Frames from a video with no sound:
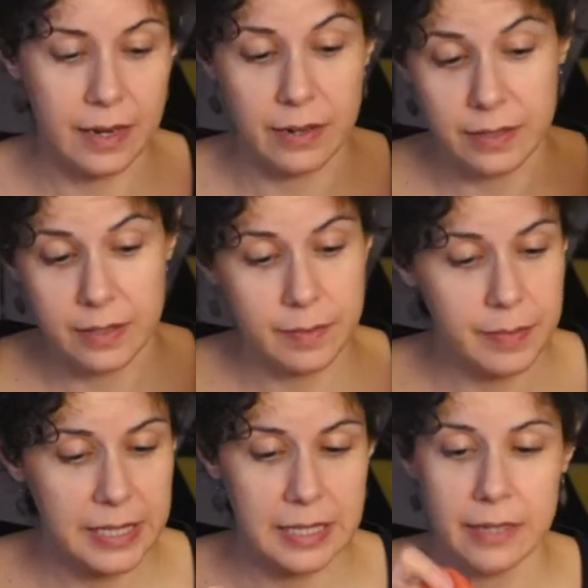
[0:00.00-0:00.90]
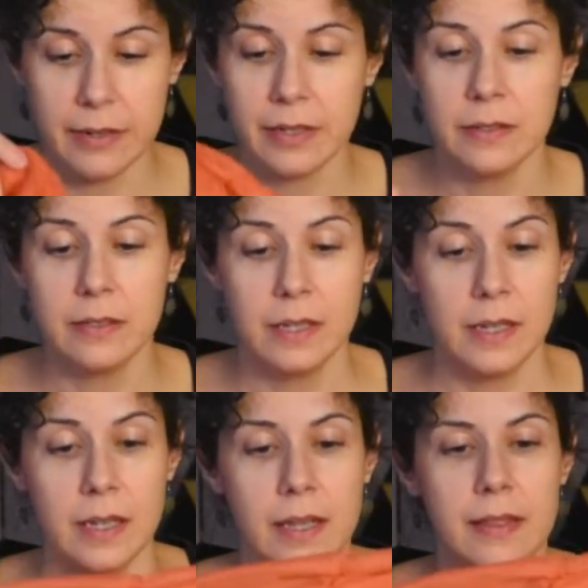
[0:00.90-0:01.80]
curtain material
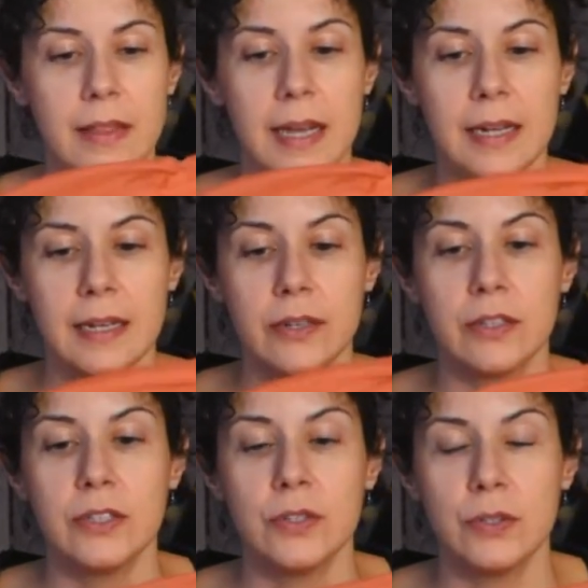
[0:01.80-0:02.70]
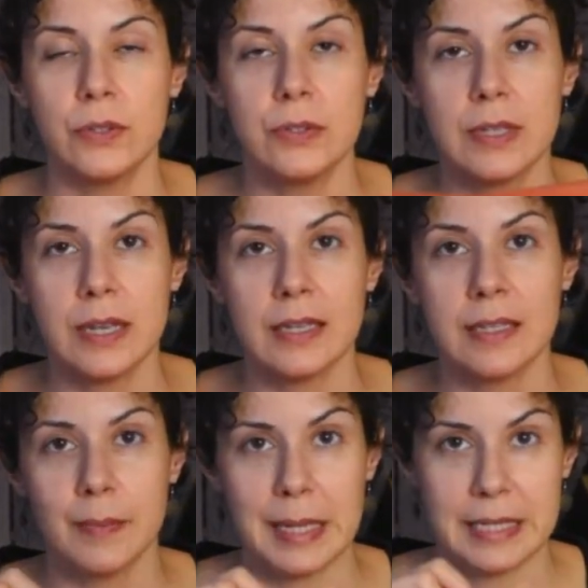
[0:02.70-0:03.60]
that I'm going to use as
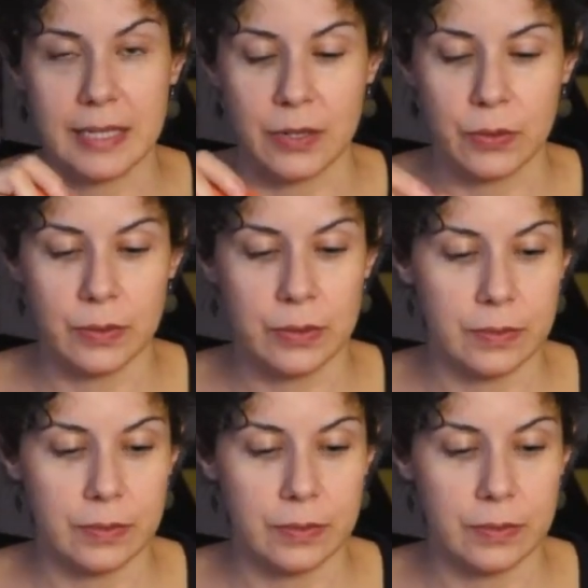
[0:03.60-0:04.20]
a petticoat.